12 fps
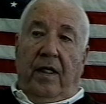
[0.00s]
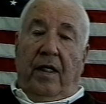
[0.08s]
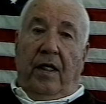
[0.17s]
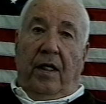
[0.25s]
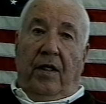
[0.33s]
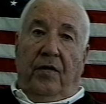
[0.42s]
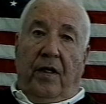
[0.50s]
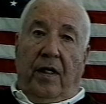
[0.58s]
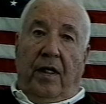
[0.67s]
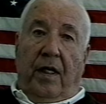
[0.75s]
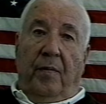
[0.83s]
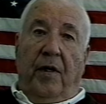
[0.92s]
And he
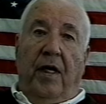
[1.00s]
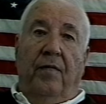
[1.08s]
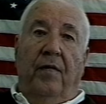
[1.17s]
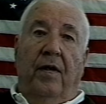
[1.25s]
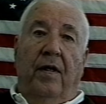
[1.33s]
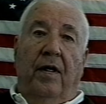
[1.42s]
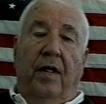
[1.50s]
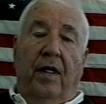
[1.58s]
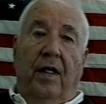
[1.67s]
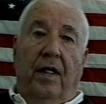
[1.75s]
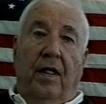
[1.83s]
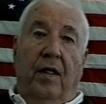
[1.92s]
said, I'm having her
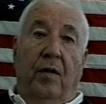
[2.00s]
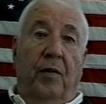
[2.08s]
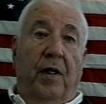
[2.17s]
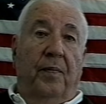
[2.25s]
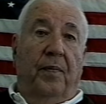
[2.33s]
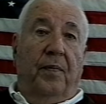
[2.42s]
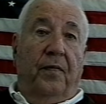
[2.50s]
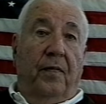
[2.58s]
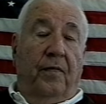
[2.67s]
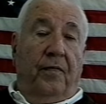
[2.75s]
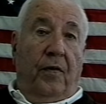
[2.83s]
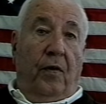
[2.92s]
come up
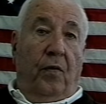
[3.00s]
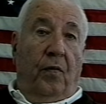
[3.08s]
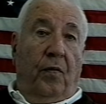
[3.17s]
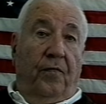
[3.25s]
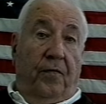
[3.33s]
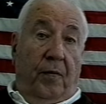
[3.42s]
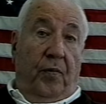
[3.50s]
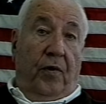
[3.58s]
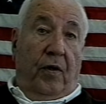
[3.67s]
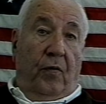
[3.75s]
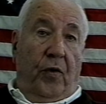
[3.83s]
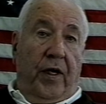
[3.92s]
for a
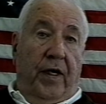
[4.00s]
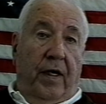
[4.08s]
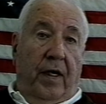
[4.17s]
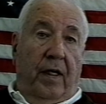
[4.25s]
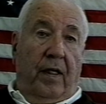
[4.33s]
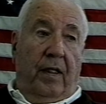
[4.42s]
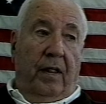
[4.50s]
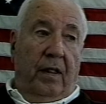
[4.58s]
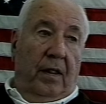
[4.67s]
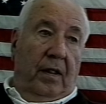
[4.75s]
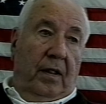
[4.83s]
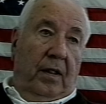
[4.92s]
football weekend,
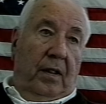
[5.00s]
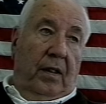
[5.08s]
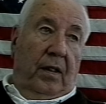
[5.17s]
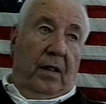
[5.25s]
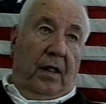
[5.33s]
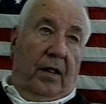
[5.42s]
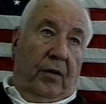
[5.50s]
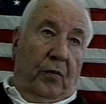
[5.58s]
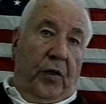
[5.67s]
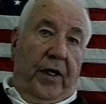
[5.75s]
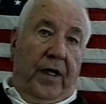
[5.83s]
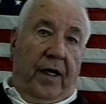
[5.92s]
I don't know, the
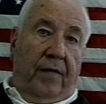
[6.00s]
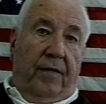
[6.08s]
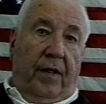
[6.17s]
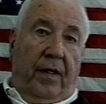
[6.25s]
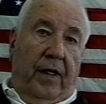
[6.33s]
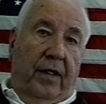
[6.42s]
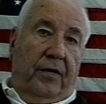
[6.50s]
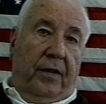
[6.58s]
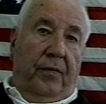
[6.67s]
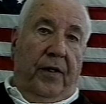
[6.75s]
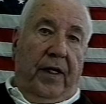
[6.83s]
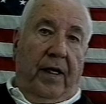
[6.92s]
week after next or the
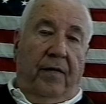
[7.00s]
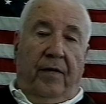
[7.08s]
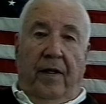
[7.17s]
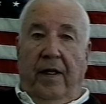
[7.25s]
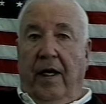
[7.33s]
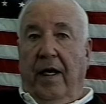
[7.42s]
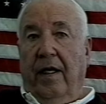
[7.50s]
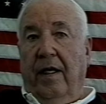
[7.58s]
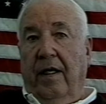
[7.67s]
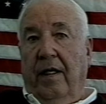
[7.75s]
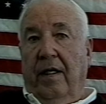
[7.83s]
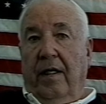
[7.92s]
week after that.
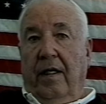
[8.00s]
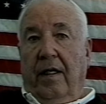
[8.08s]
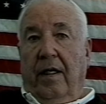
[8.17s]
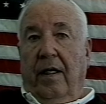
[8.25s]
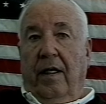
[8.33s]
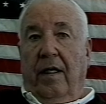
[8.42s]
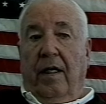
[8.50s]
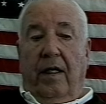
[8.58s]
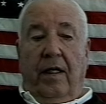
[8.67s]
And, uh,